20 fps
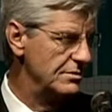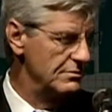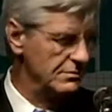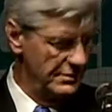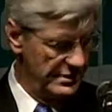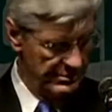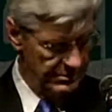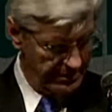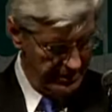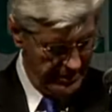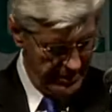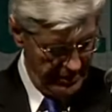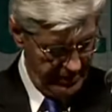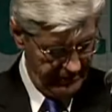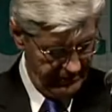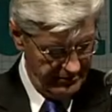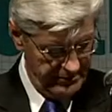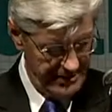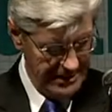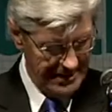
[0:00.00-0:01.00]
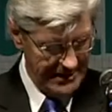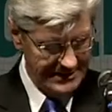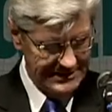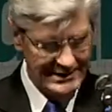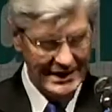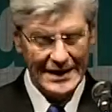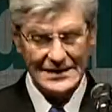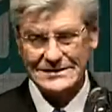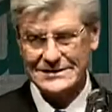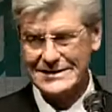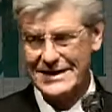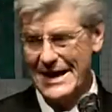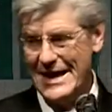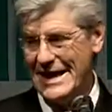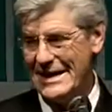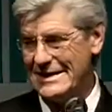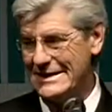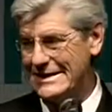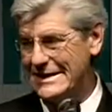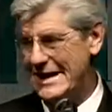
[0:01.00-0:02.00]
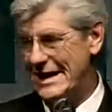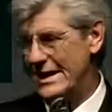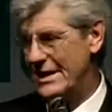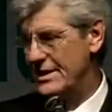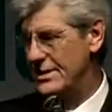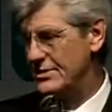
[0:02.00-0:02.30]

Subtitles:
We will hear from Dr. Hannah Gay,